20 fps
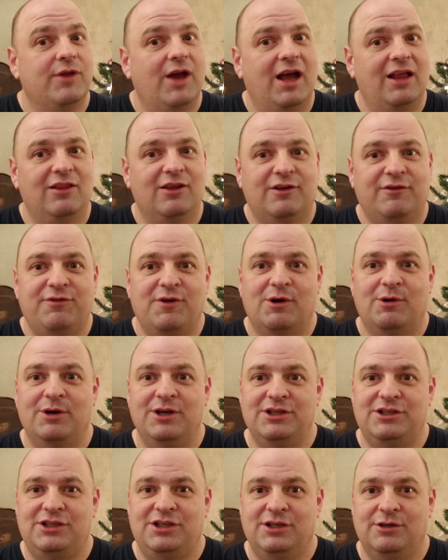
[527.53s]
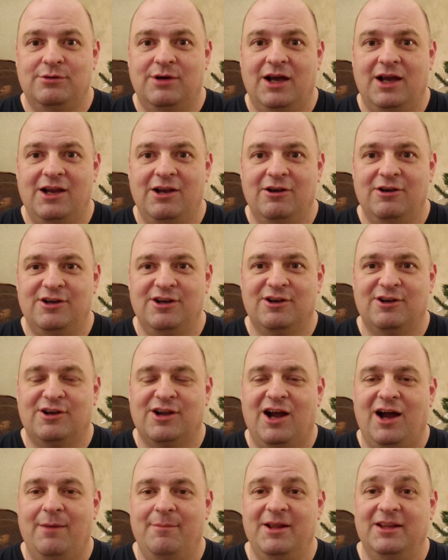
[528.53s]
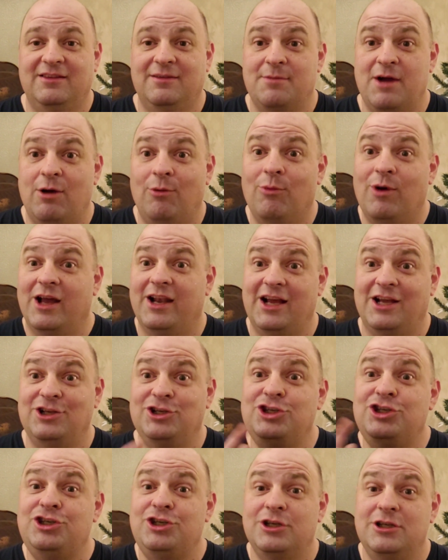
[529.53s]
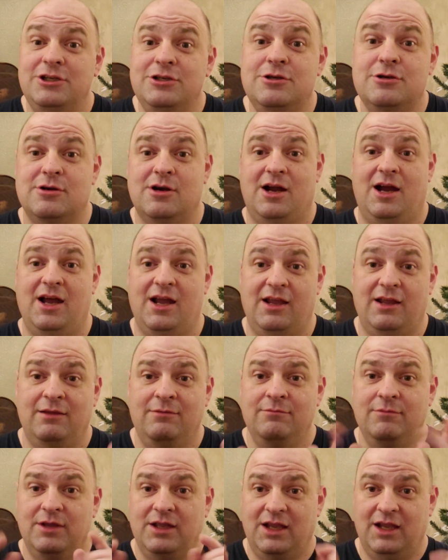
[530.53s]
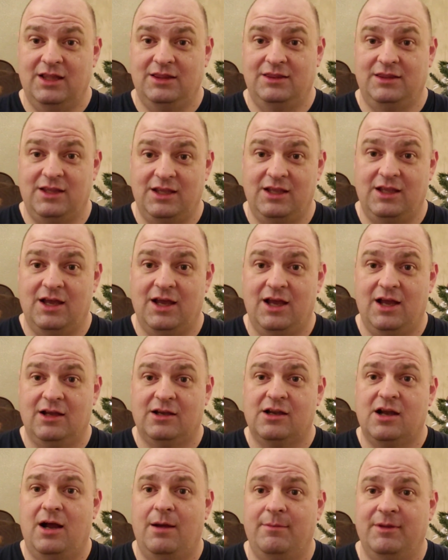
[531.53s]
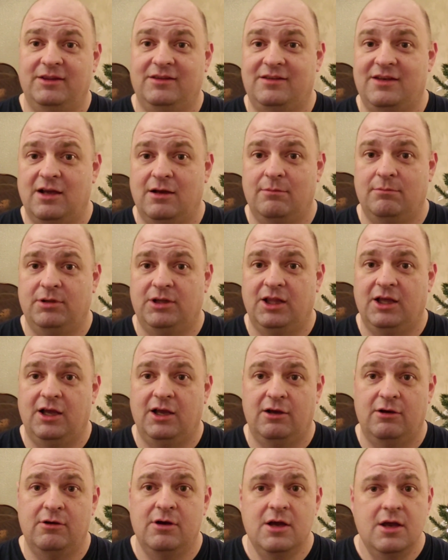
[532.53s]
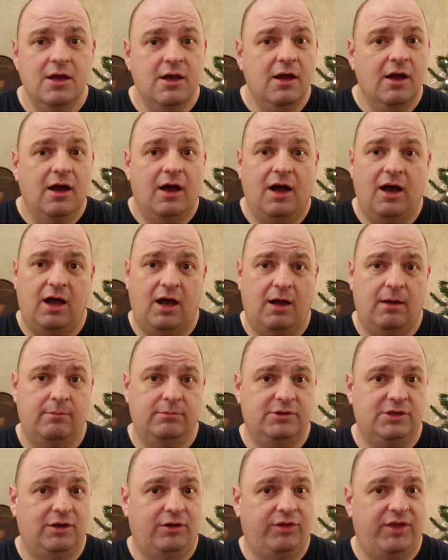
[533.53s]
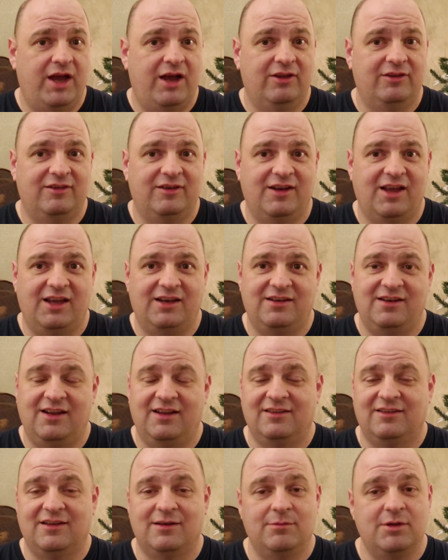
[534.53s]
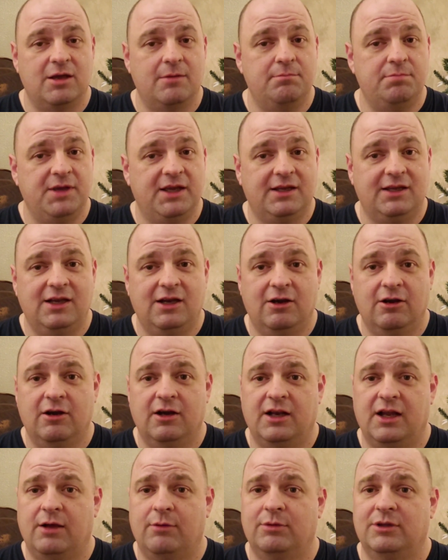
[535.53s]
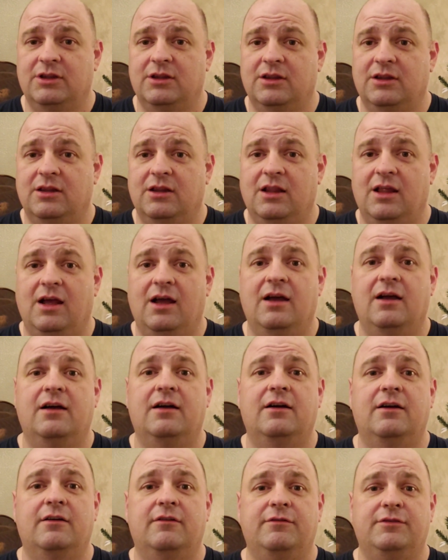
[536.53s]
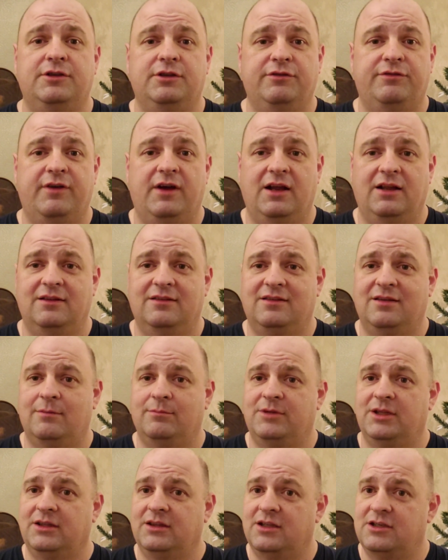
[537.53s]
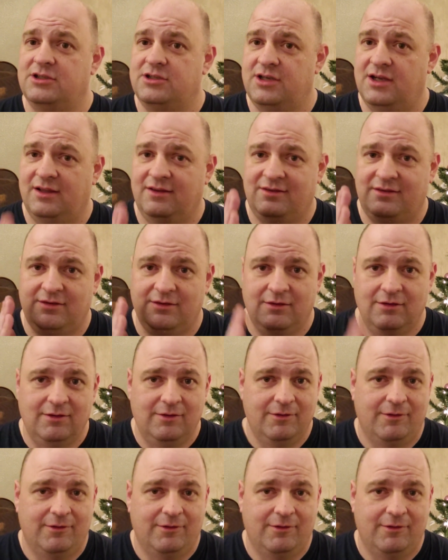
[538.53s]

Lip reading: I look forward to hearing your comments about what I should try in the comments down below. 2019 is going to be a big year, and I would love to find something that just